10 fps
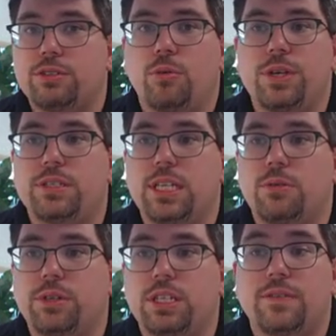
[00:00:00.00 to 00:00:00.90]
So we see
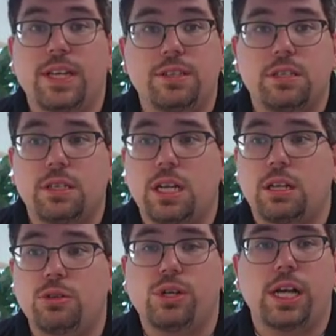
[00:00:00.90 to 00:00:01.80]
the release of insulin
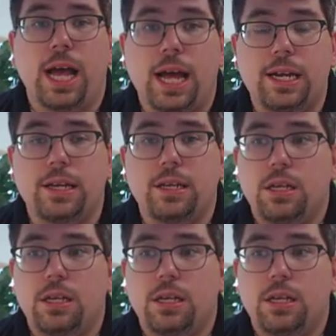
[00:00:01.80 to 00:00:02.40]
and glucagon.